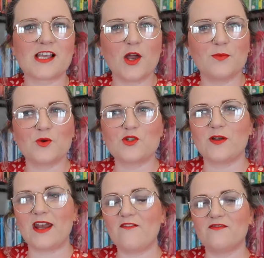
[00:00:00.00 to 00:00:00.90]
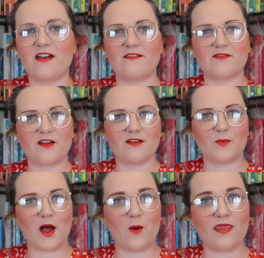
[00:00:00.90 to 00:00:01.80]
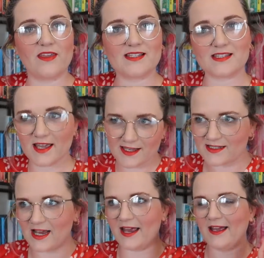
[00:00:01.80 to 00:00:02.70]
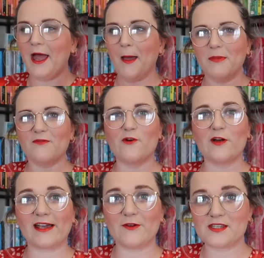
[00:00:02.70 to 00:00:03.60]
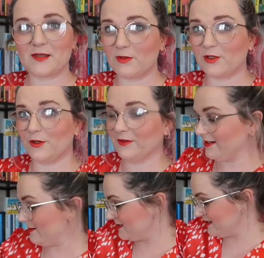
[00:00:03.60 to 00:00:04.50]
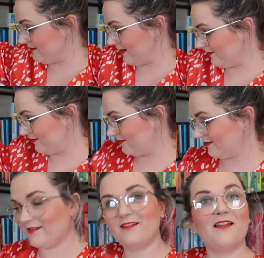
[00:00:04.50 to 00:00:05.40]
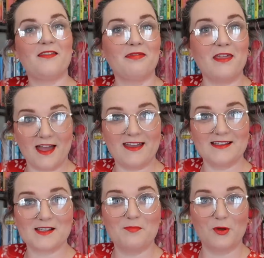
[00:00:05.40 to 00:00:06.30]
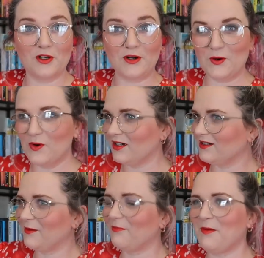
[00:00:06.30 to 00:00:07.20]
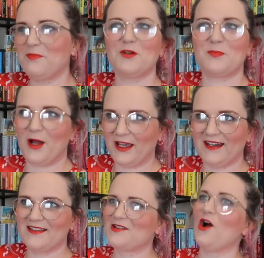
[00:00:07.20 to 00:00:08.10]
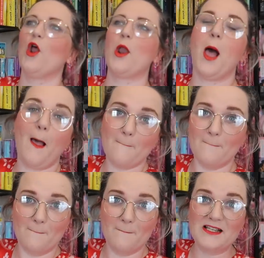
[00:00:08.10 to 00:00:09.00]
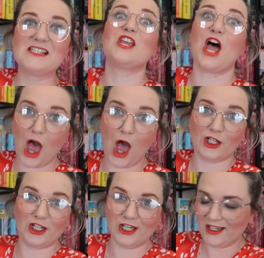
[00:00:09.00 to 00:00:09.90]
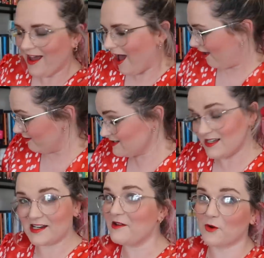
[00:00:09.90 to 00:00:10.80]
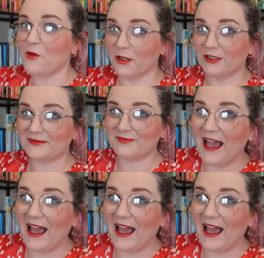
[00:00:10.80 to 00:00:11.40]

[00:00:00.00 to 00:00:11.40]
I hope you're all doing very, very well this Thursday. Before I get onto the book haul, and let me tell you, there is a book haul. My book buy-in has gone berserk. Uh, this isn't even all the books.